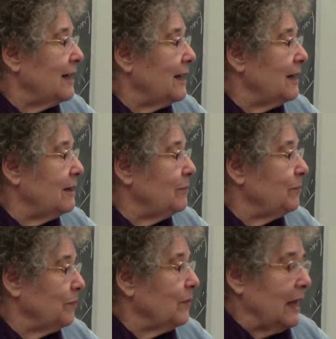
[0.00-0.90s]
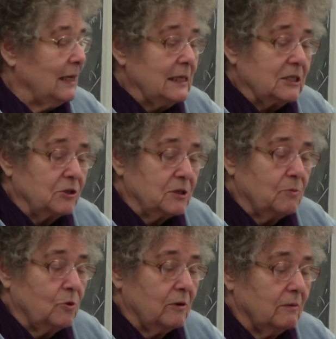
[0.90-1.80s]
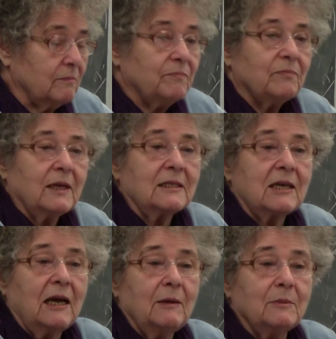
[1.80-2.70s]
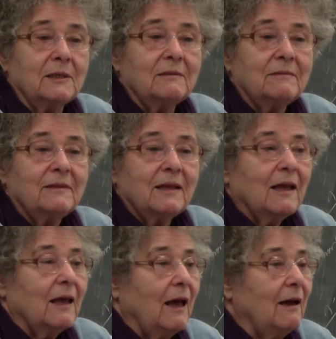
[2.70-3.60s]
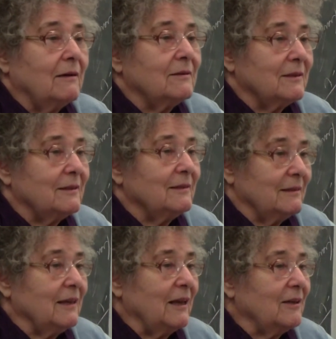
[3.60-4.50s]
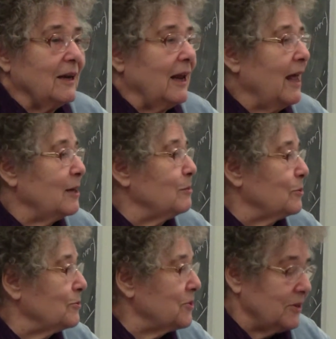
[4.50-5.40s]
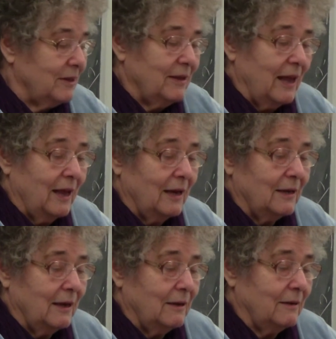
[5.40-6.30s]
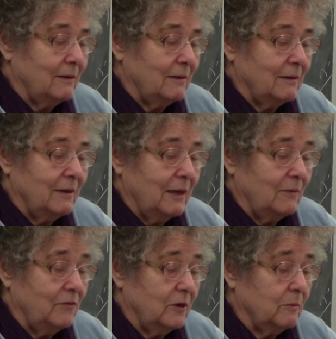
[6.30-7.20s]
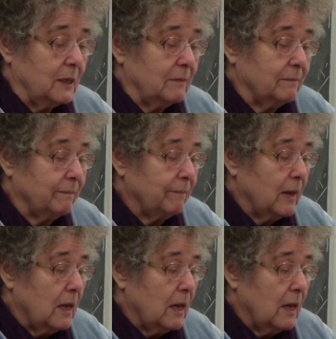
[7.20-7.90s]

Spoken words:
At least there's more excitement out hunting animals than farming.